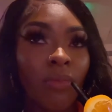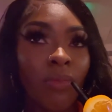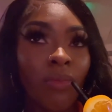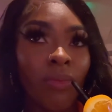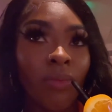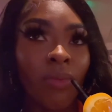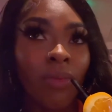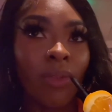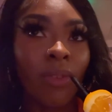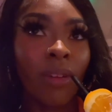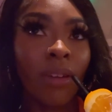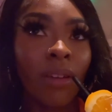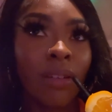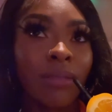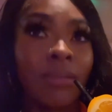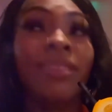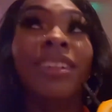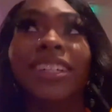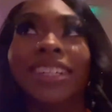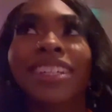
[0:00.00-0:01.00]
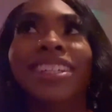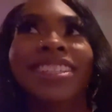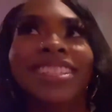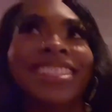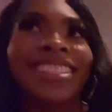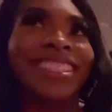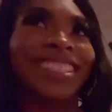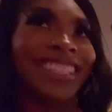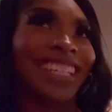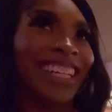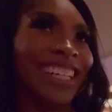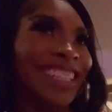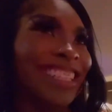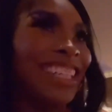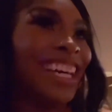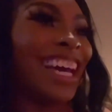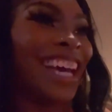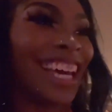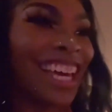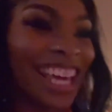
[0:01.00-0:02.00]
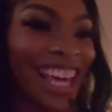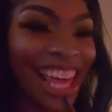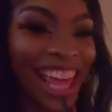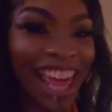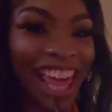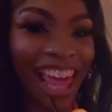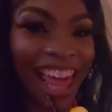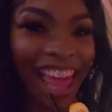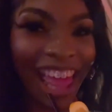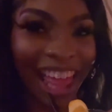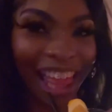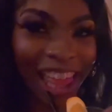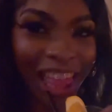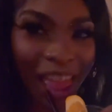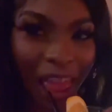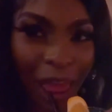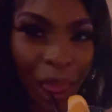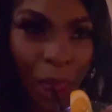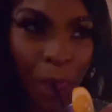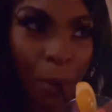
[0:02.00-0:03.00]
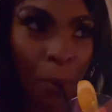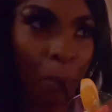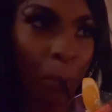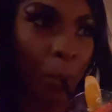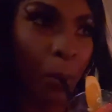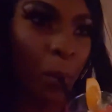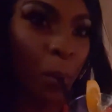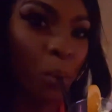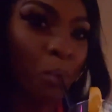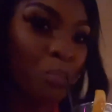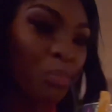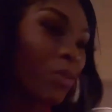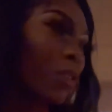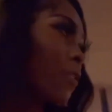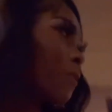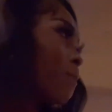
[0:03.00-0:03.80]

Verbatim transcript: for you too? Uh-huh. Yeah. Mm-hmm.